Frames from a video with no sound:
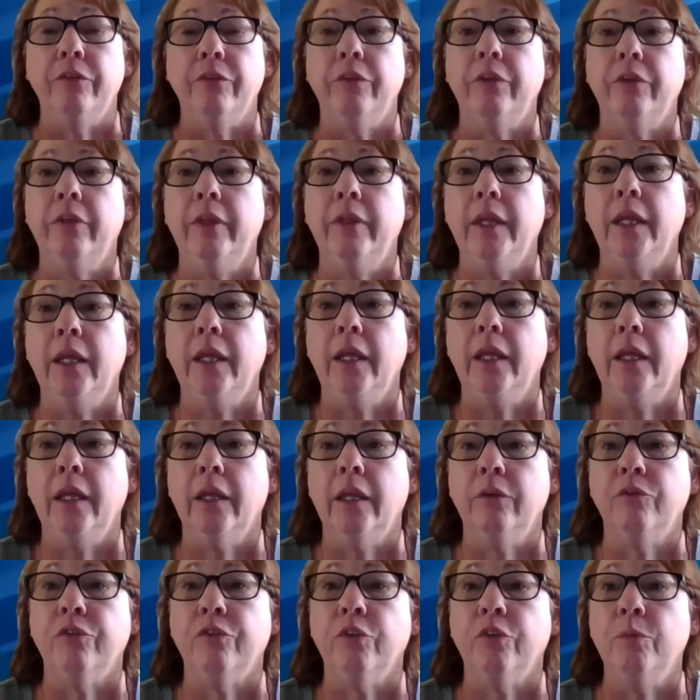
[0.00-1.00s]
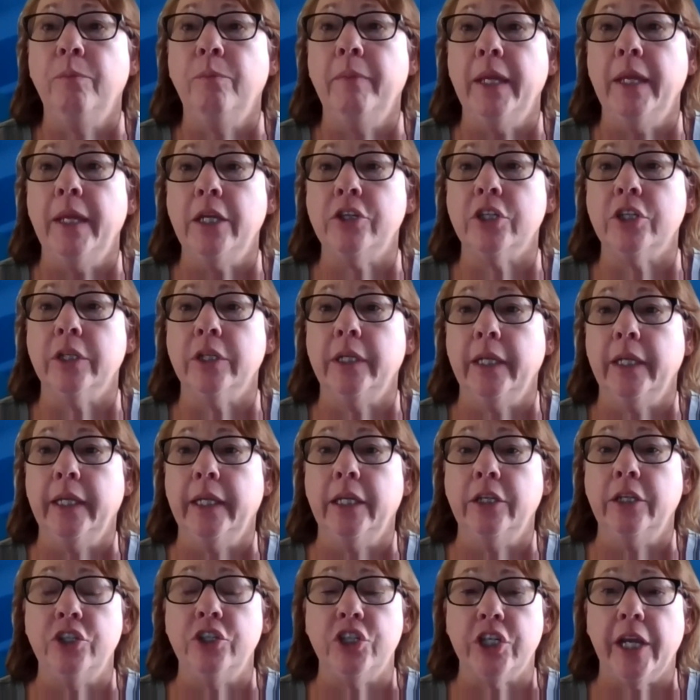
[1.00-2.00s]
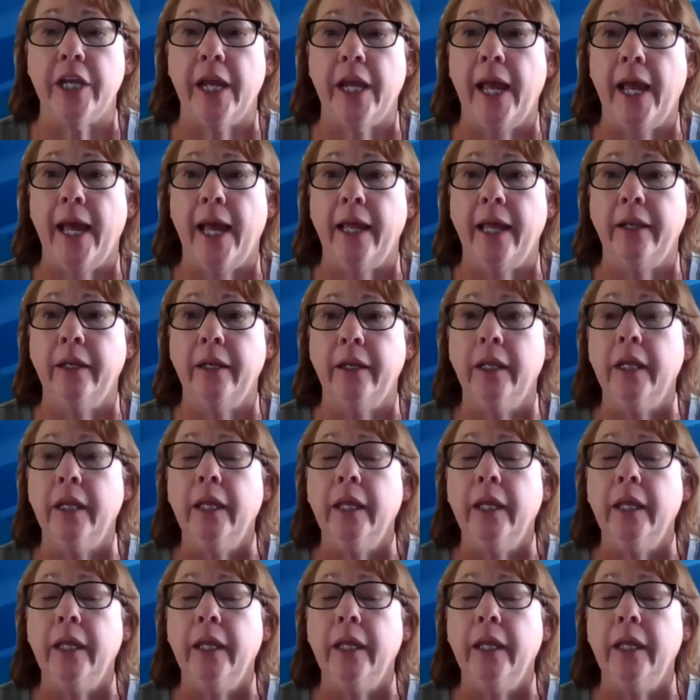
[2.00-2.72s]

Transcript: the information in chat.